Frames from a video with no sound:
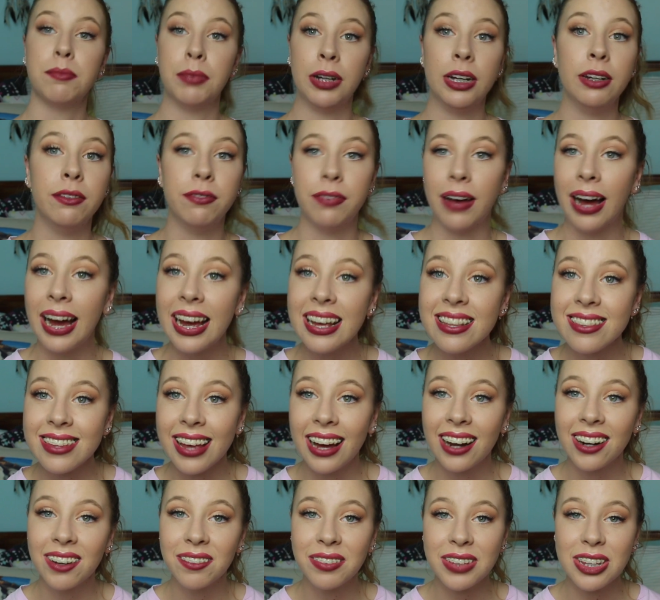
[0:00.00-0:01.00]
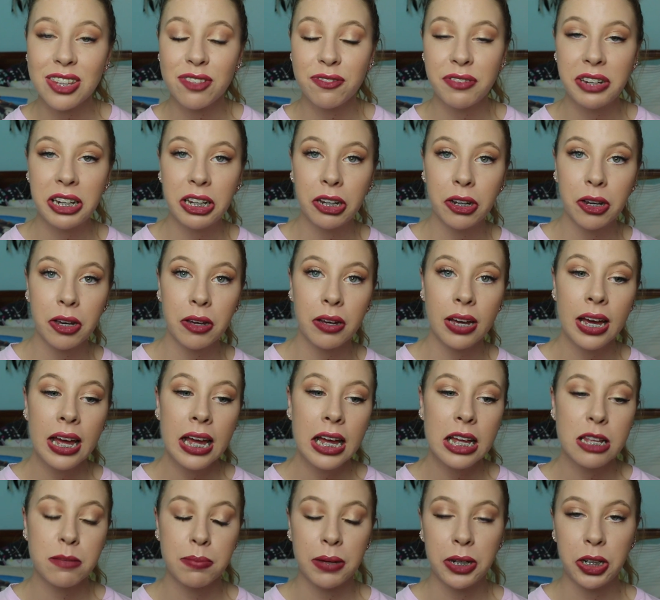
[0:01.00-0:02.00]
advice out of this video,
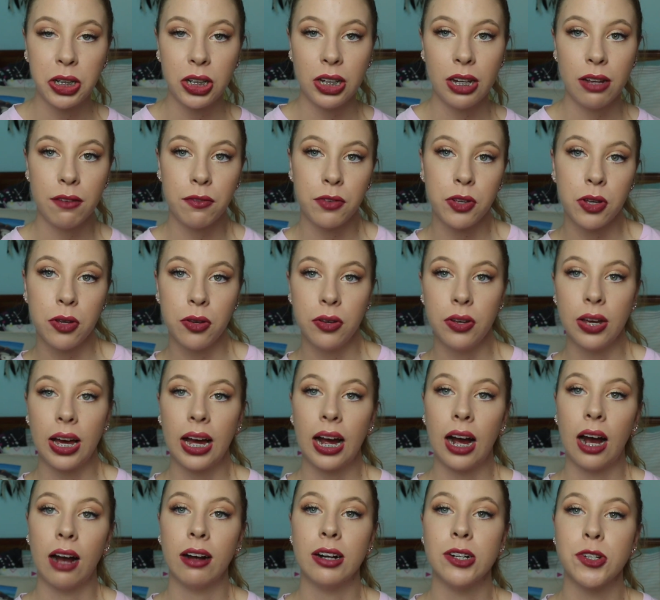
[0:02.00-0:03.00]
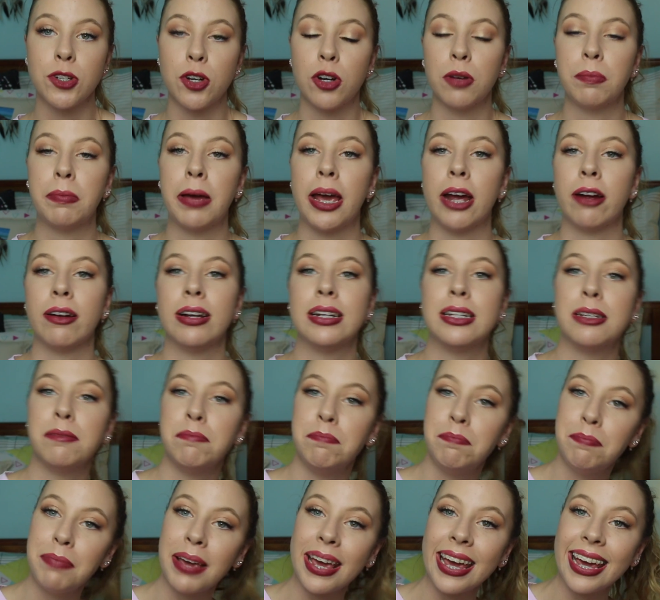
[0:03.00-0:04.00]
especially if you are a dog parent to
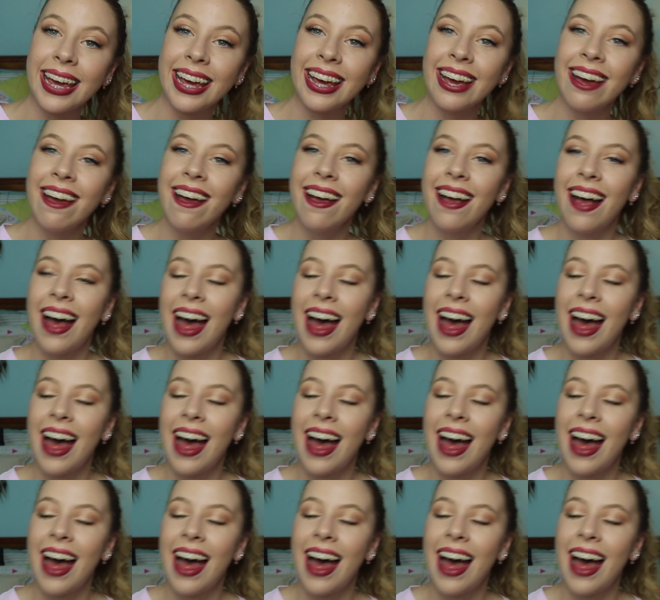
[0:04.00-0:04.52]
be.